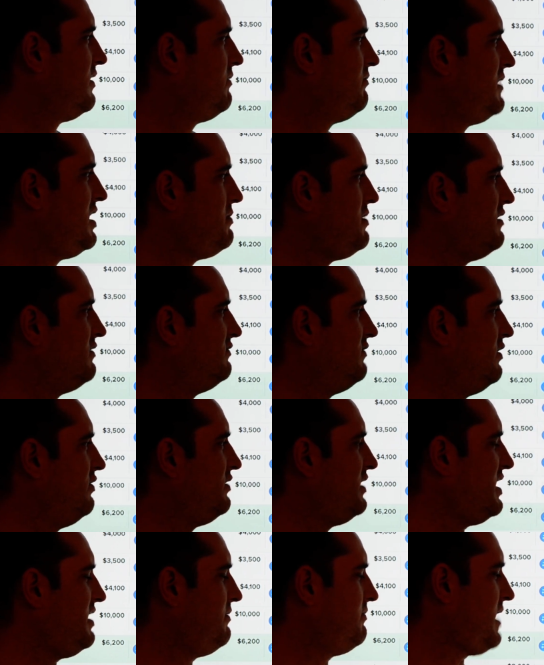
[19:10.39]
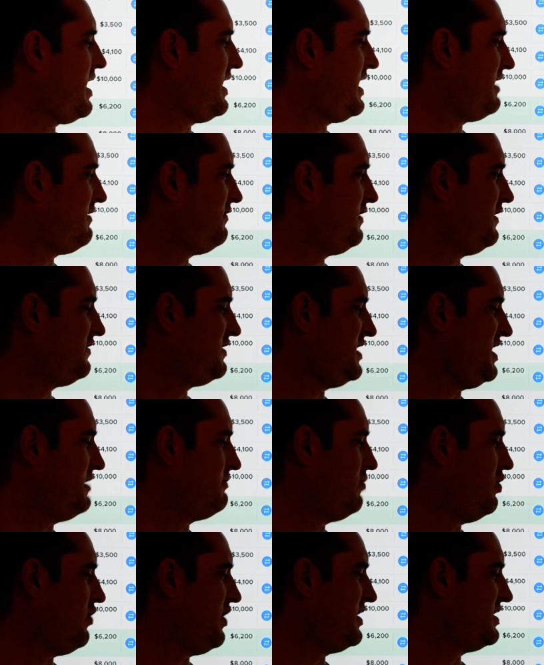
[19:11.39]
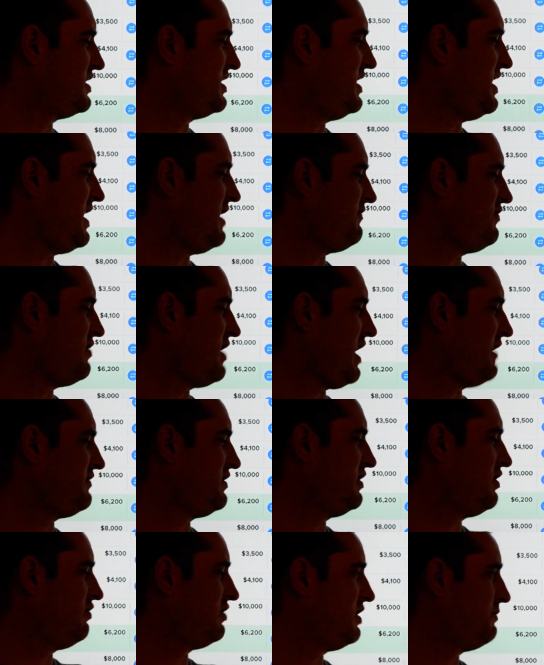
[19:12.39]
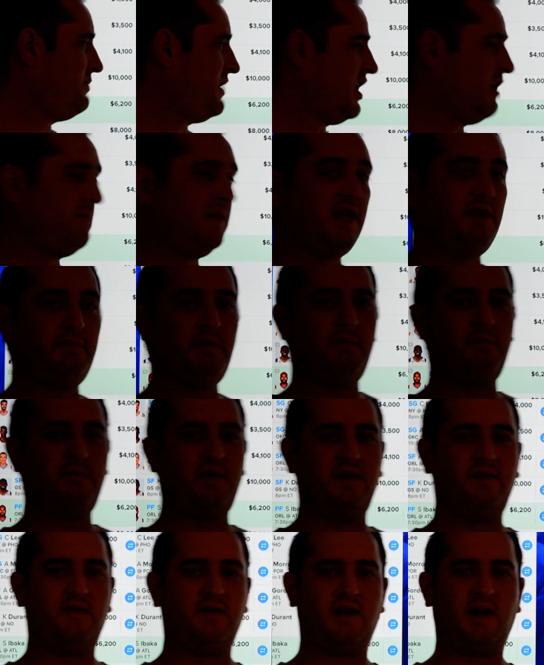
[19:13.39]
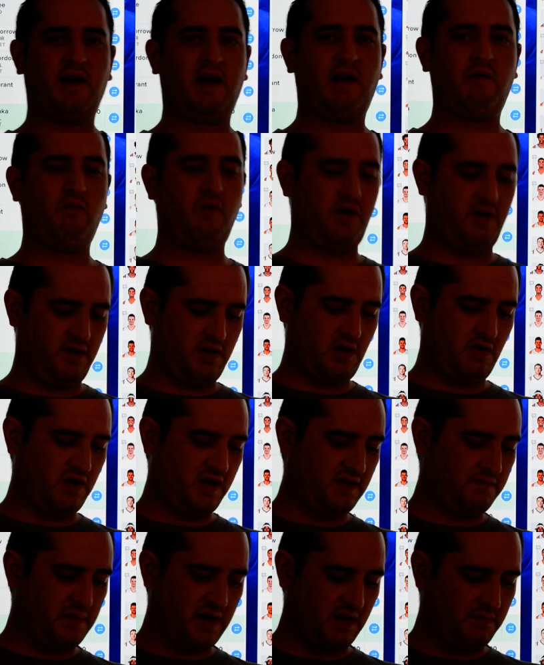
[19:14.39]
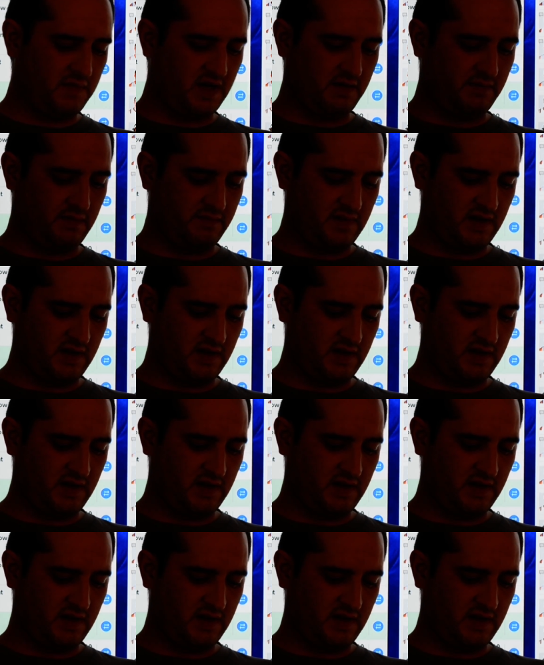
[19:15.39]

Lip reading: Maybe Looney might get 15 points today if you have to go with the bare minimum, but I wouldn't go to the bare minimum.